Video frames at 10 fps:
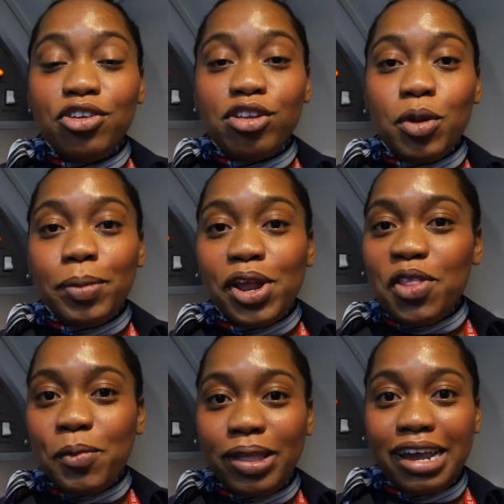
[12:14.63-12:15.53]
There's nobody
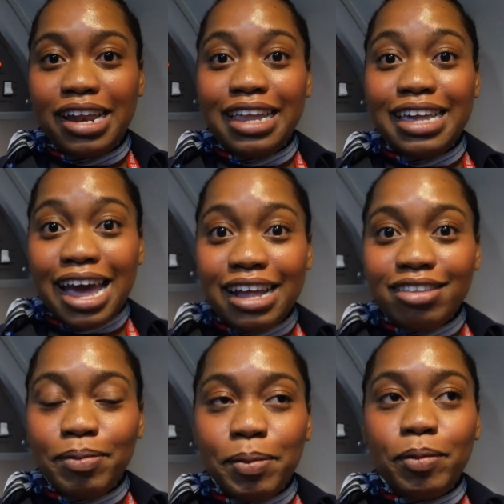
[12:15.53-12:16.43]
on the plane yet,
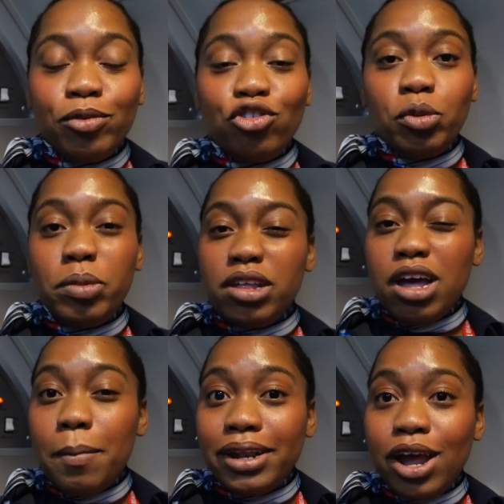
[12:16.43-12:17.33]
but people should be
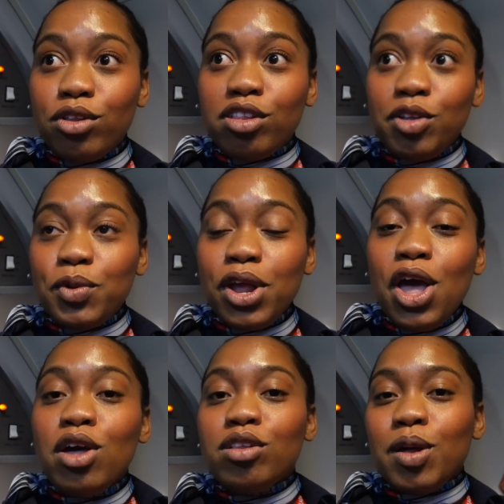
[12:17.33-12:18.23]
coming down soon.
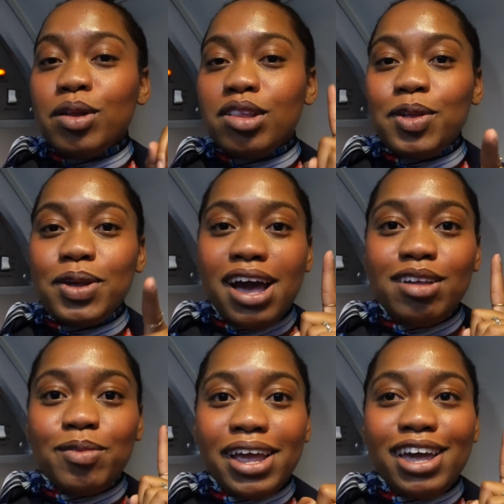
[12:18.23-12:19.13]
So I'll see you
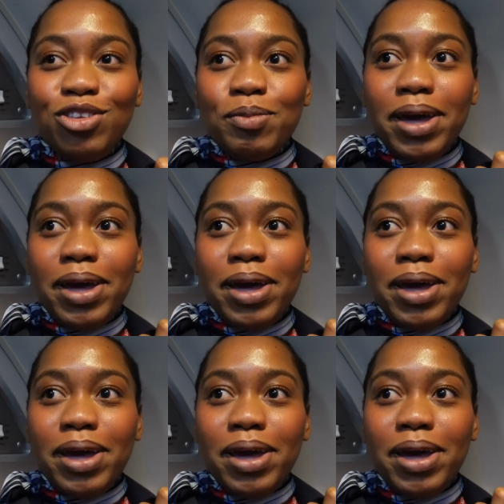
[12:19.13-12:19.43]
guys when I get to